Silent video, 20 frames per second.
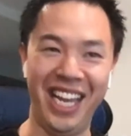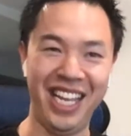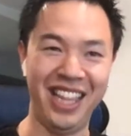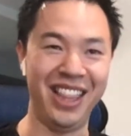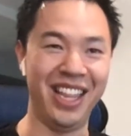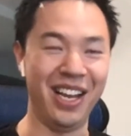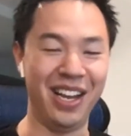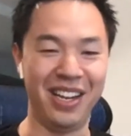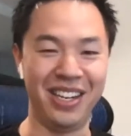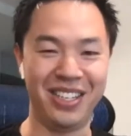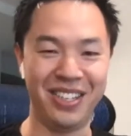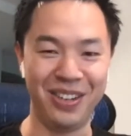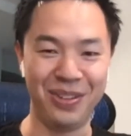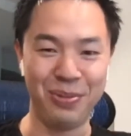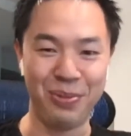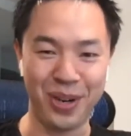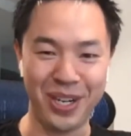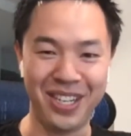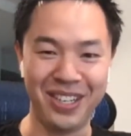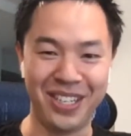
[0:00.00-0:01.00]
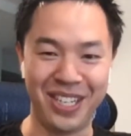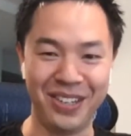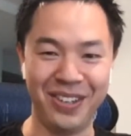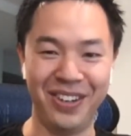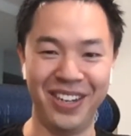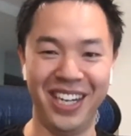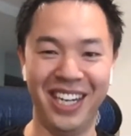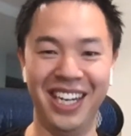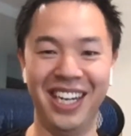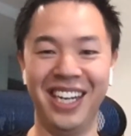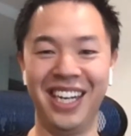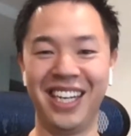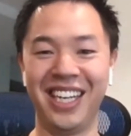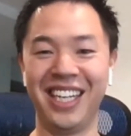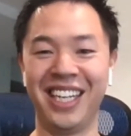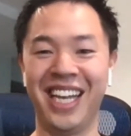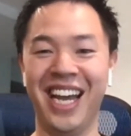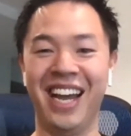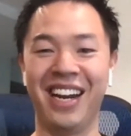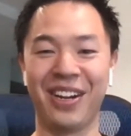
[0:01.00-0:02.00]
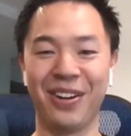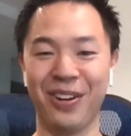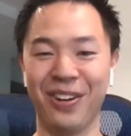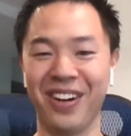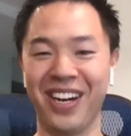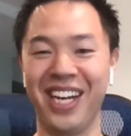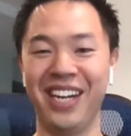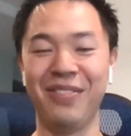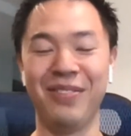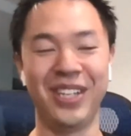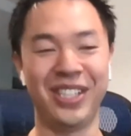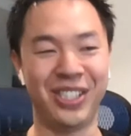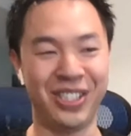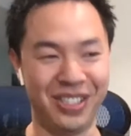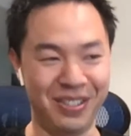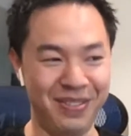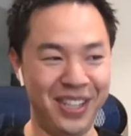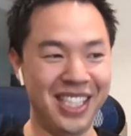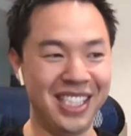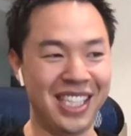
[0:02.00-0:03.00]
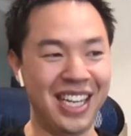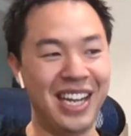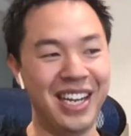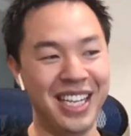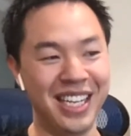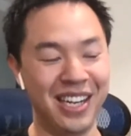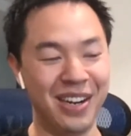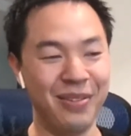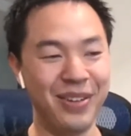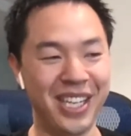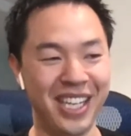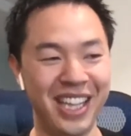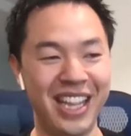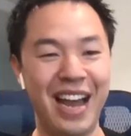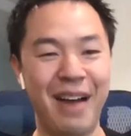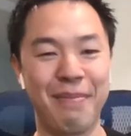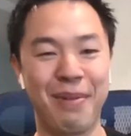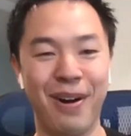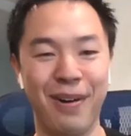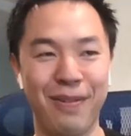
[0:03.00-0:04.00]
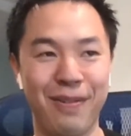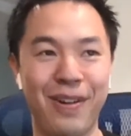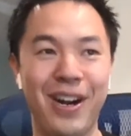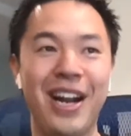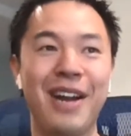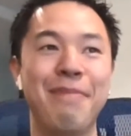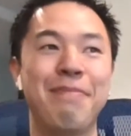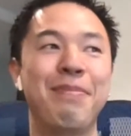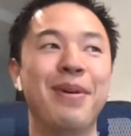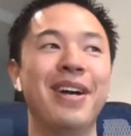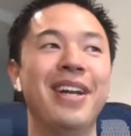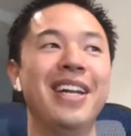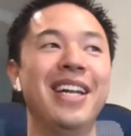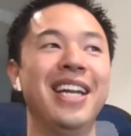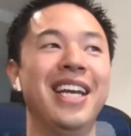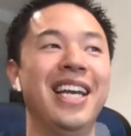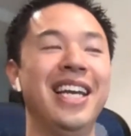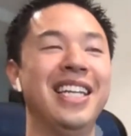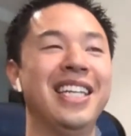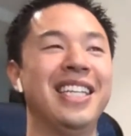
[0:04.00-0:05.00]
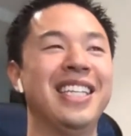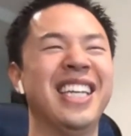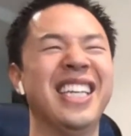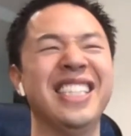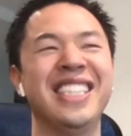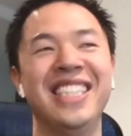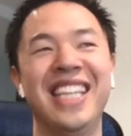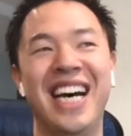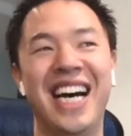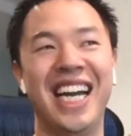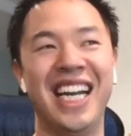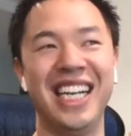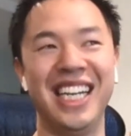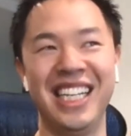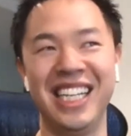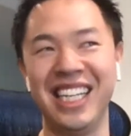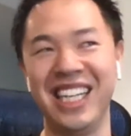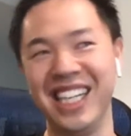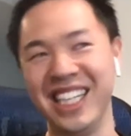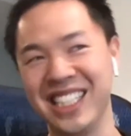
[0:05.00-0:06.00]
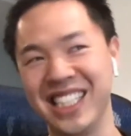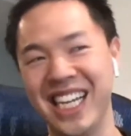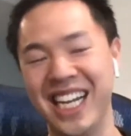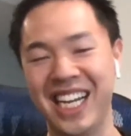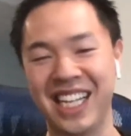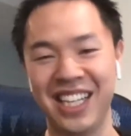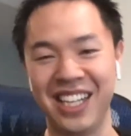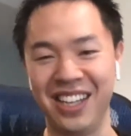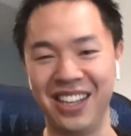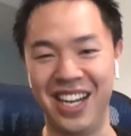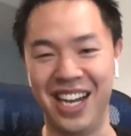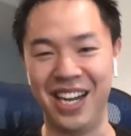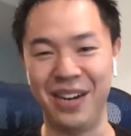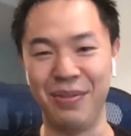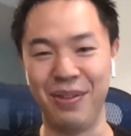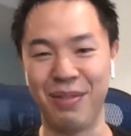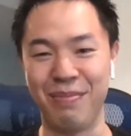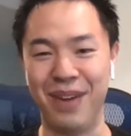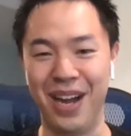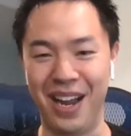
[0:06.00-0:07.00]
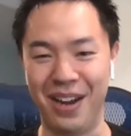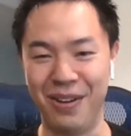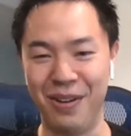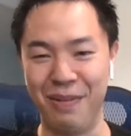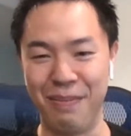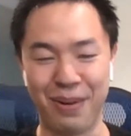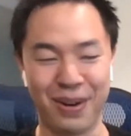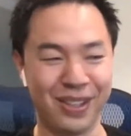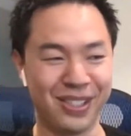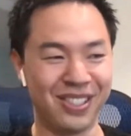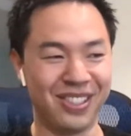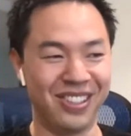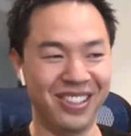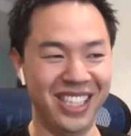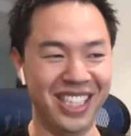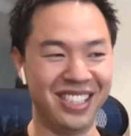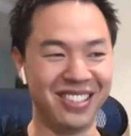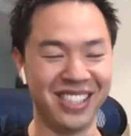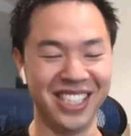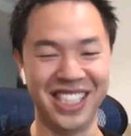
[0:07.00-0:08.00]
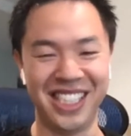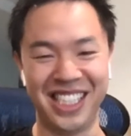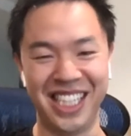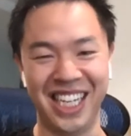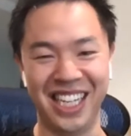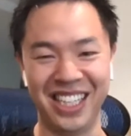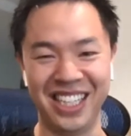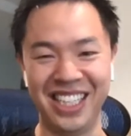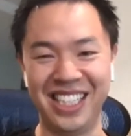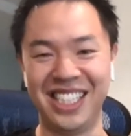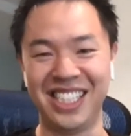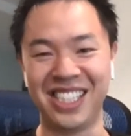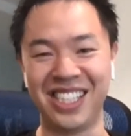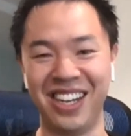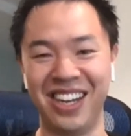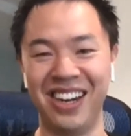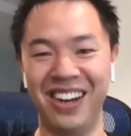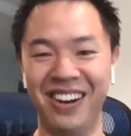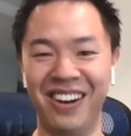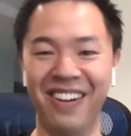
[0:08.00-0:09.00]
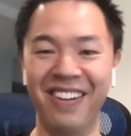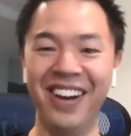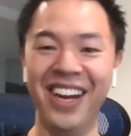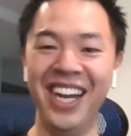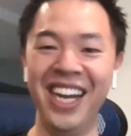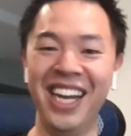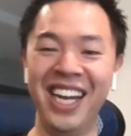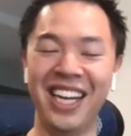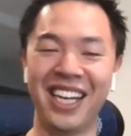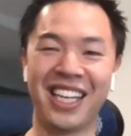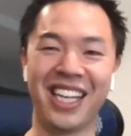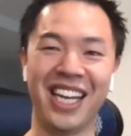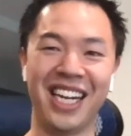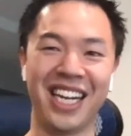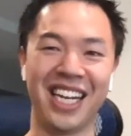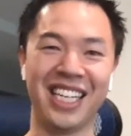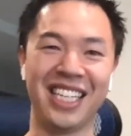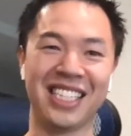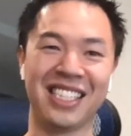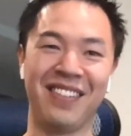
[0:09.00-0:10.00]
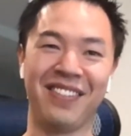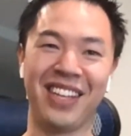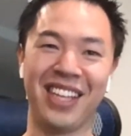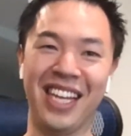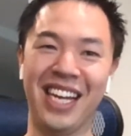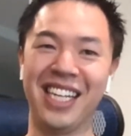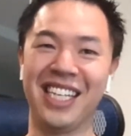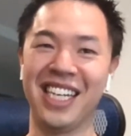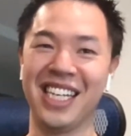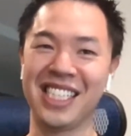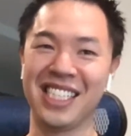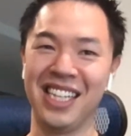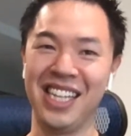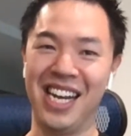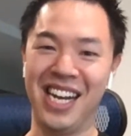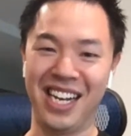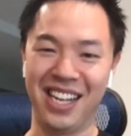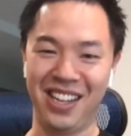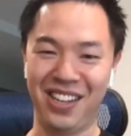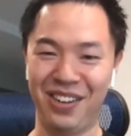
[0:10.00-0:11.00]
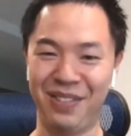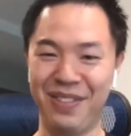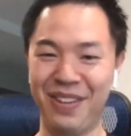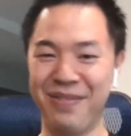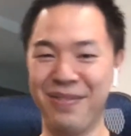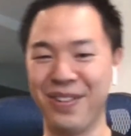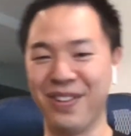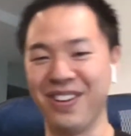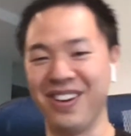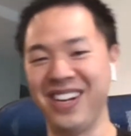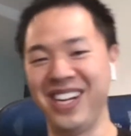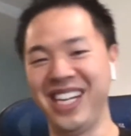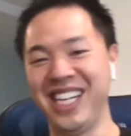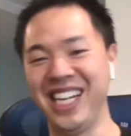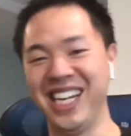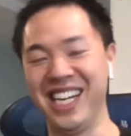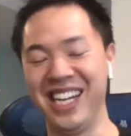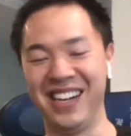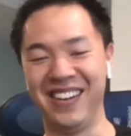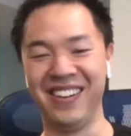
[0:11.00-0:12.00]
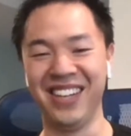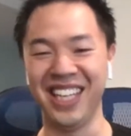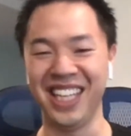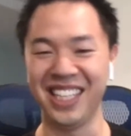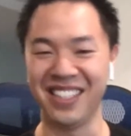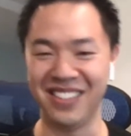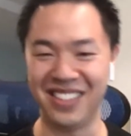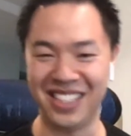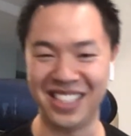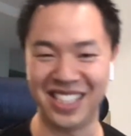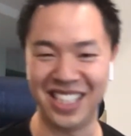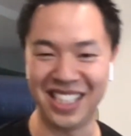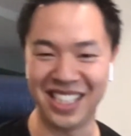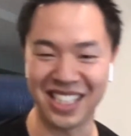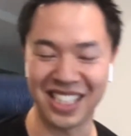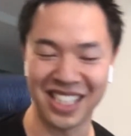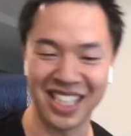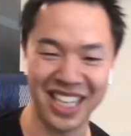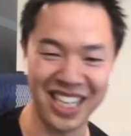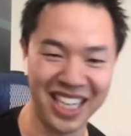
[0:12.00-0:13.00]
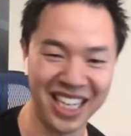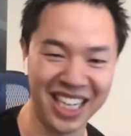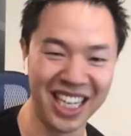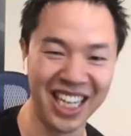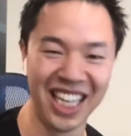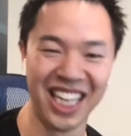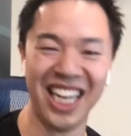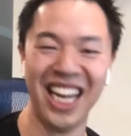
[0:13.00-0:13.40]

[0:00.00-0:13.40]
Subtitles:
the "dude, what are you doing" category, which means that we did that part right, but it does not exactly align with my own personal interests, at least. So getting into something that does align a little bit more, is exciting.